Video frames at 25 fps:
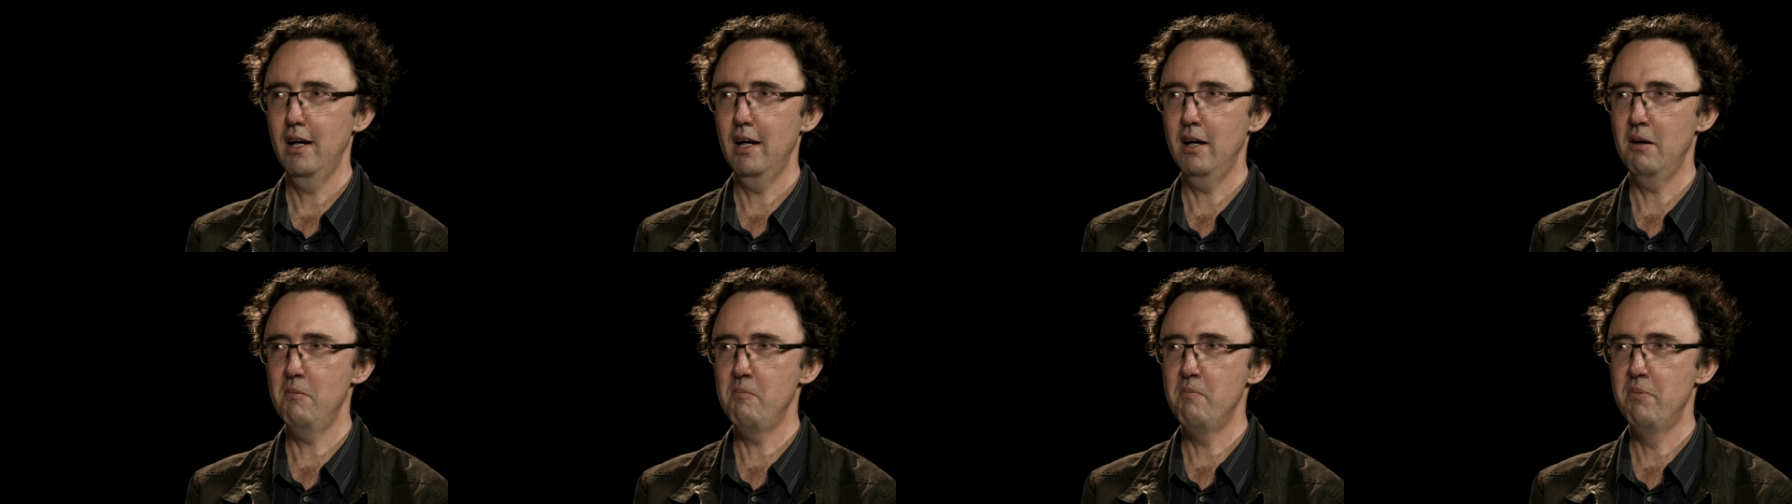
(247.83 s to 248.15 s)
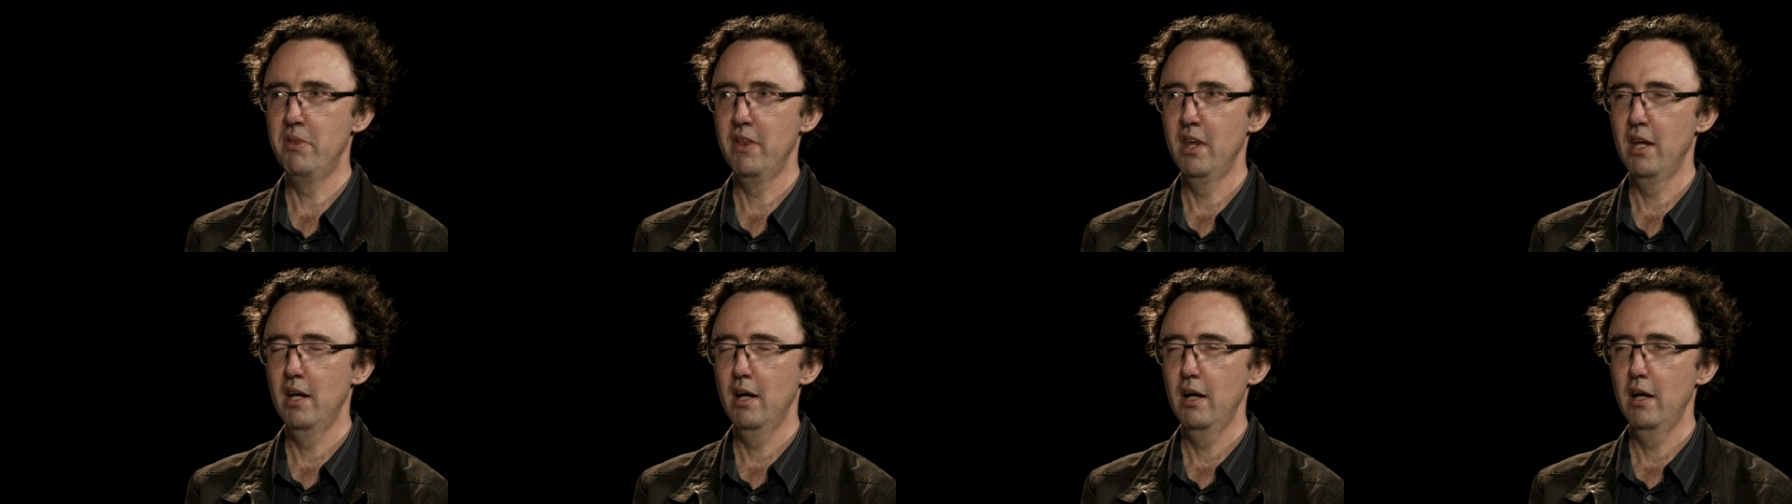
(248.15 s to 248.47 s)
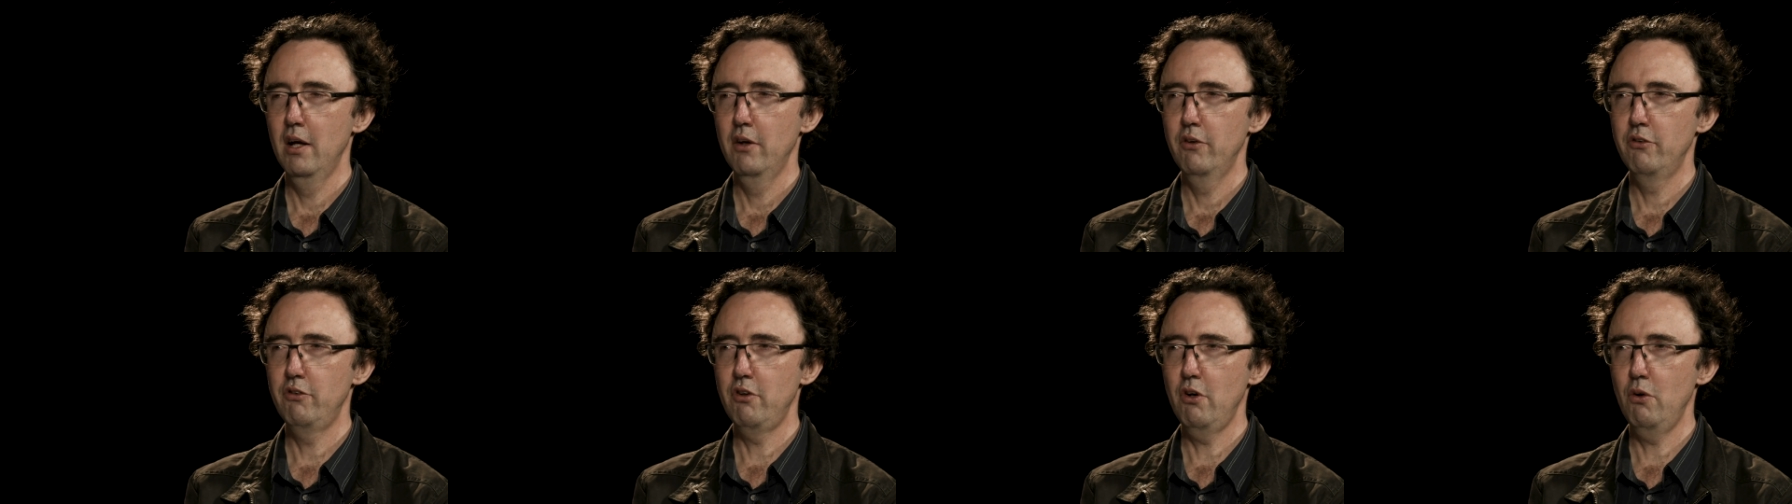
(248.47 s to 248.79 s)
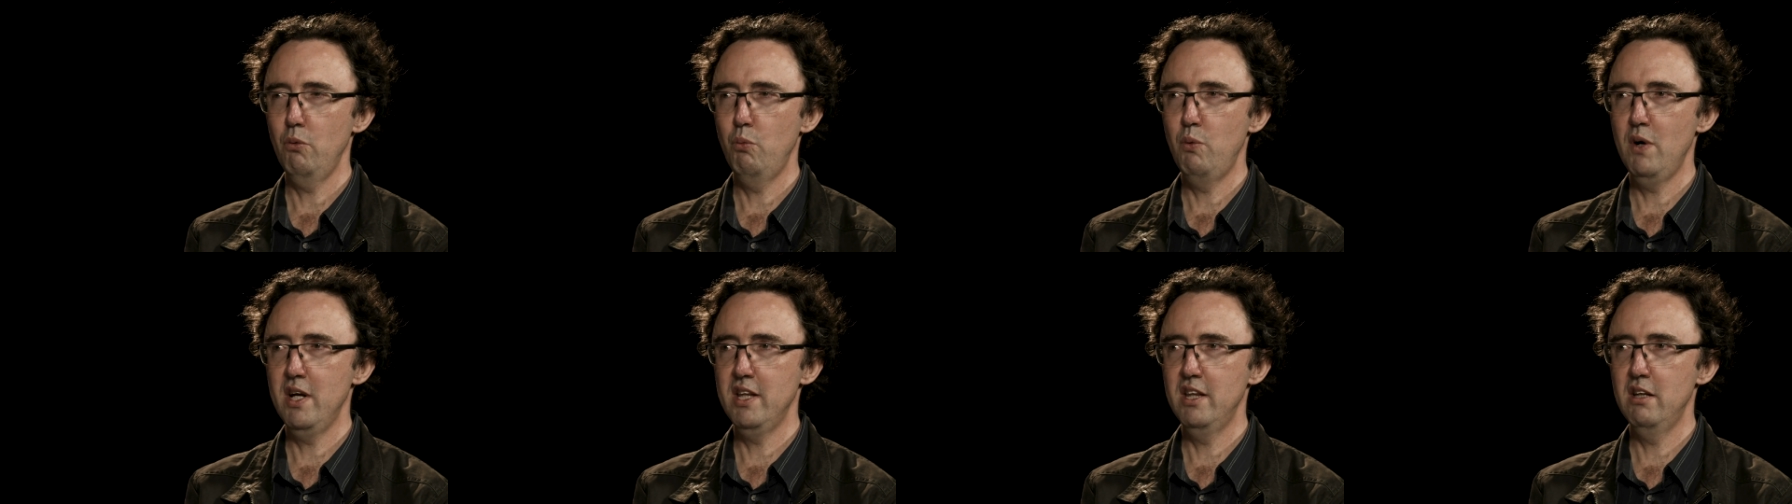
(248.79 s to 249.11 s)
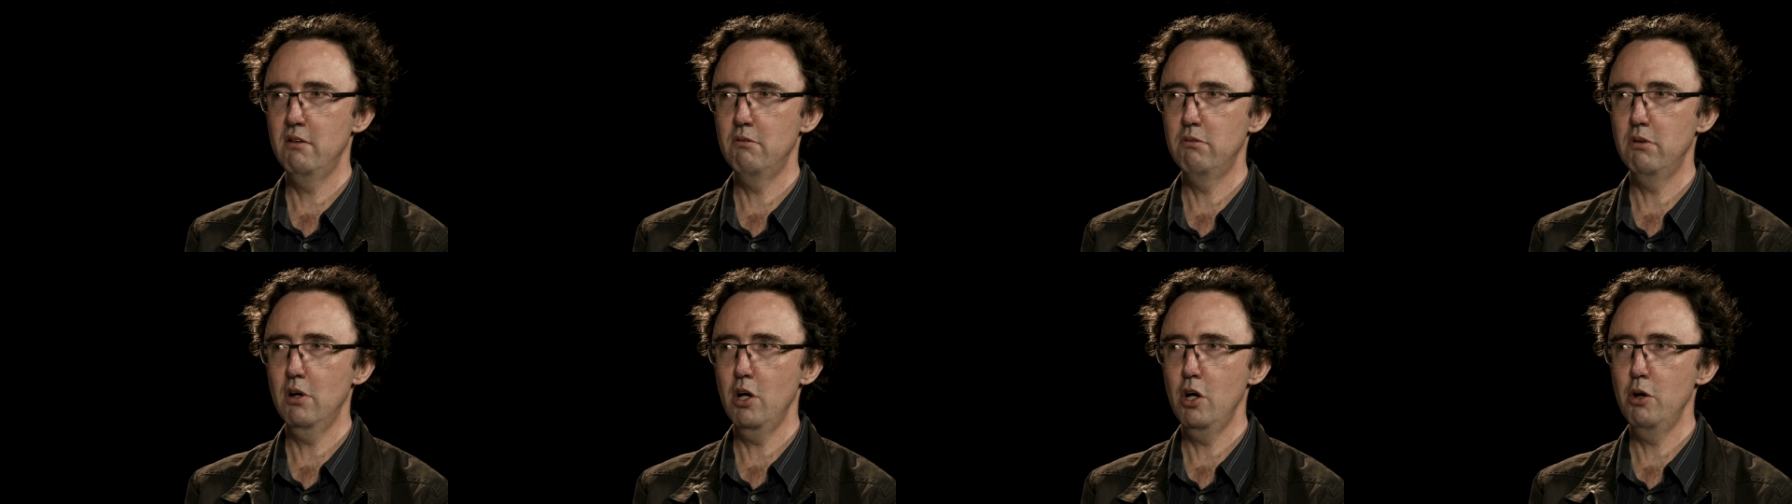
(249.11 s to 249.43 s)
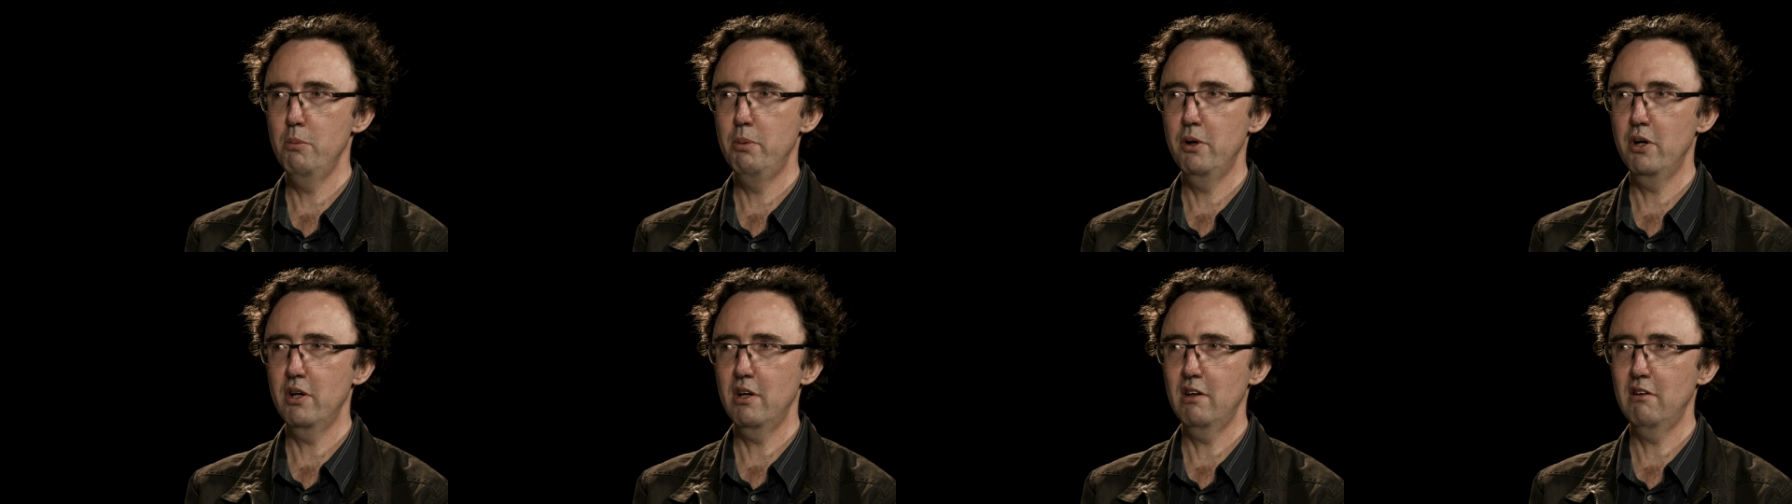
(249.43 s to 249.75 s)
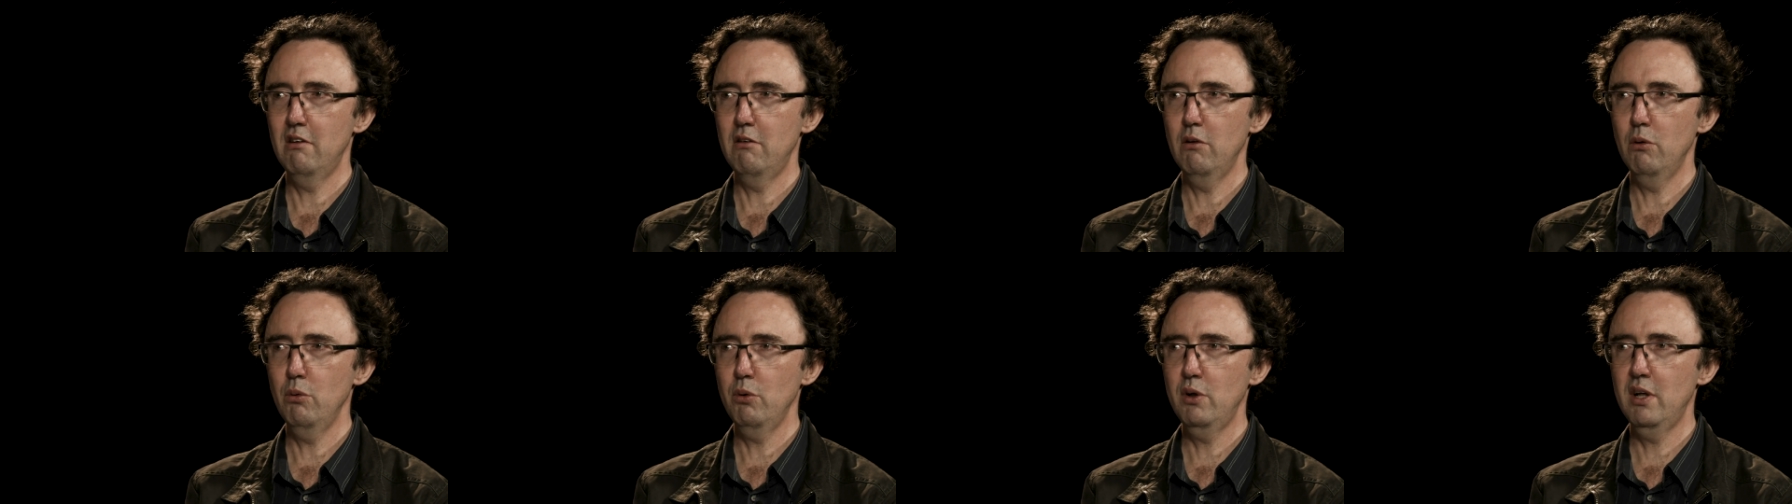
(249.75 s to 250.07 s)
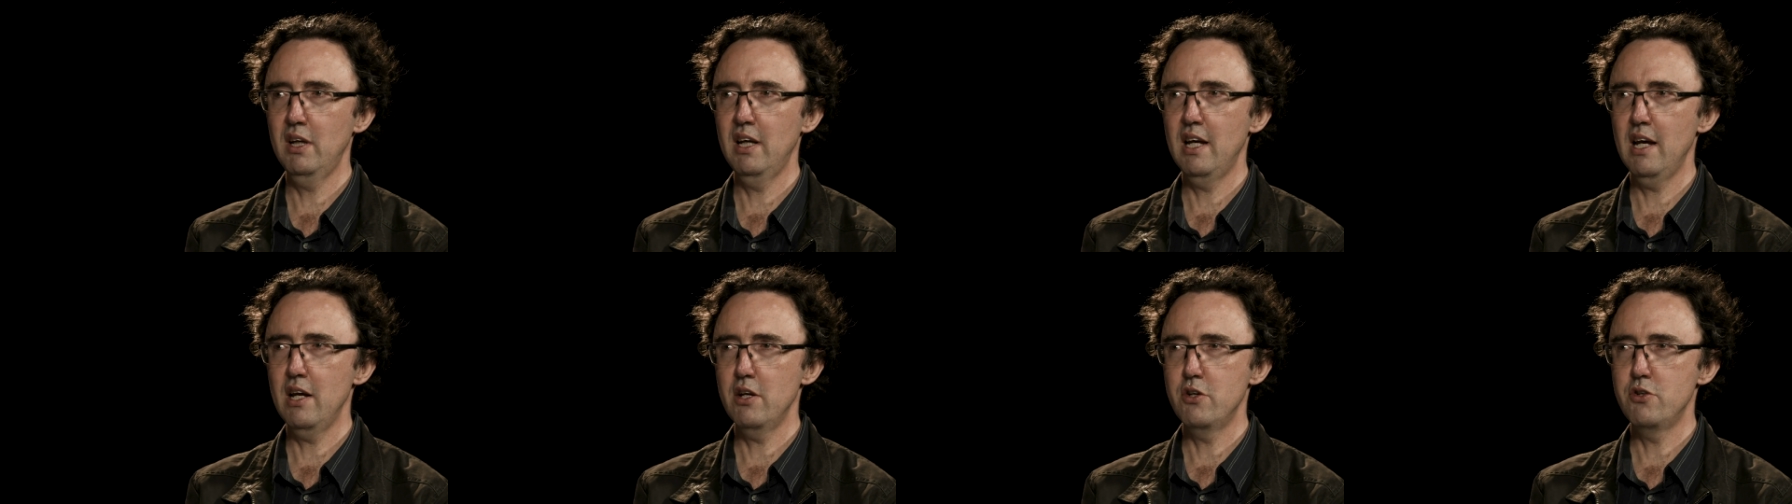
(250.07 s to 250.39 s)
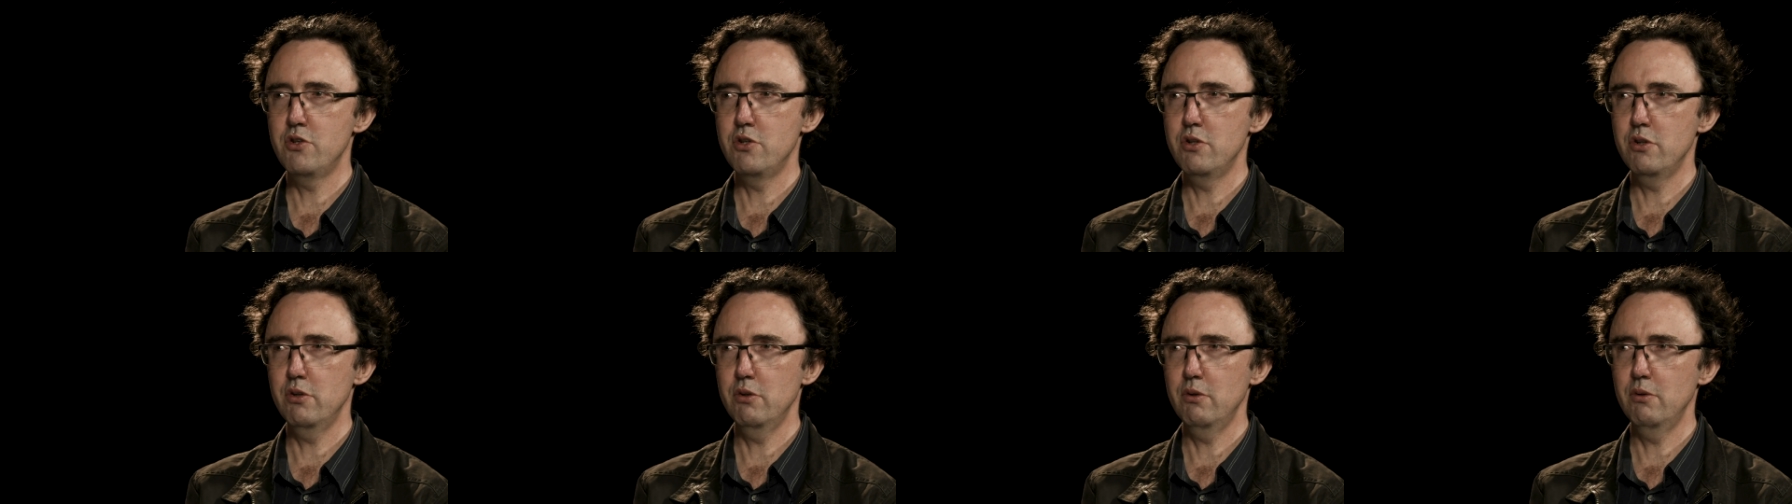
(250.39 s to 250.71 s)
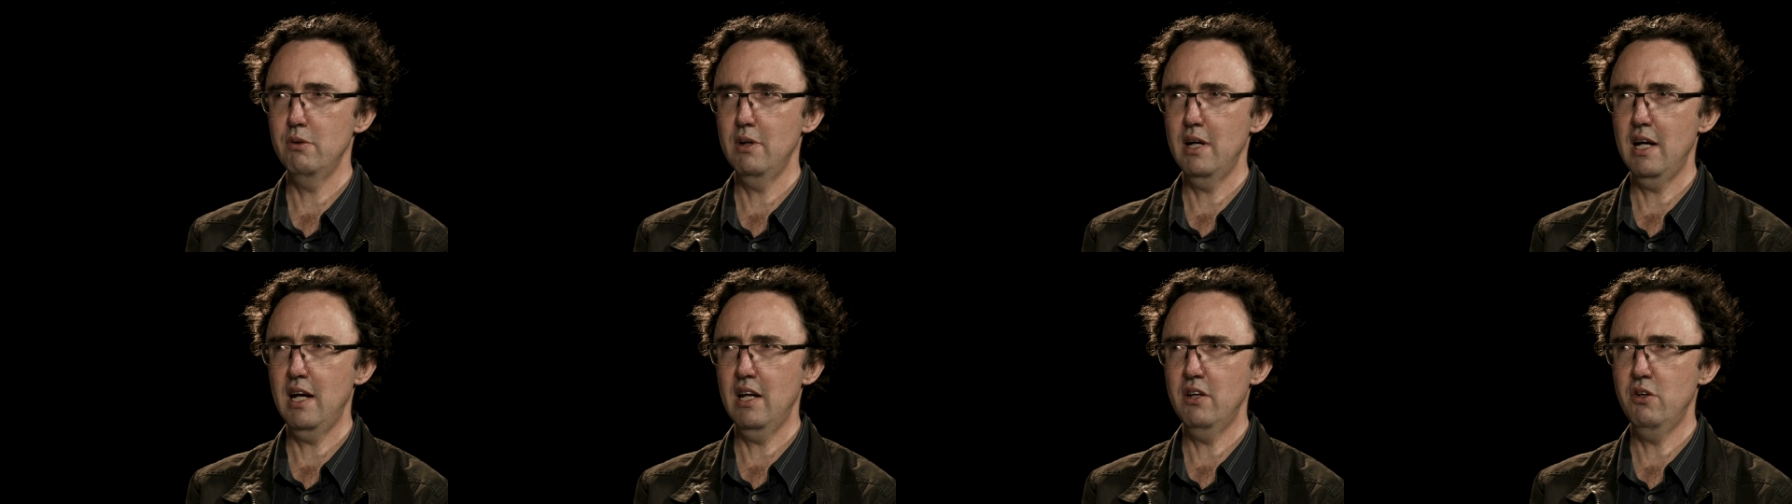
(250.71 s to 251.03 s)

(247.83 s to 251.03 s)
Um, so when the robot is looking at you